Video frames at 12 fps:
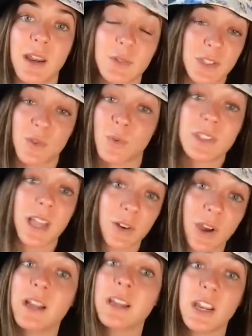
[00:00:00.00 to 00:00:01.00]
It was
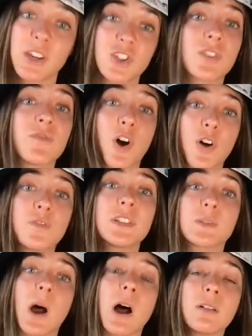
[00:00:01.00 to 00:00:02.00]
suicidal ideation involved
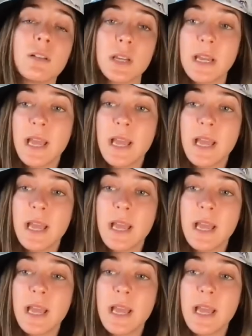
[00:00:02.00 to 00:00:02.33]
as well.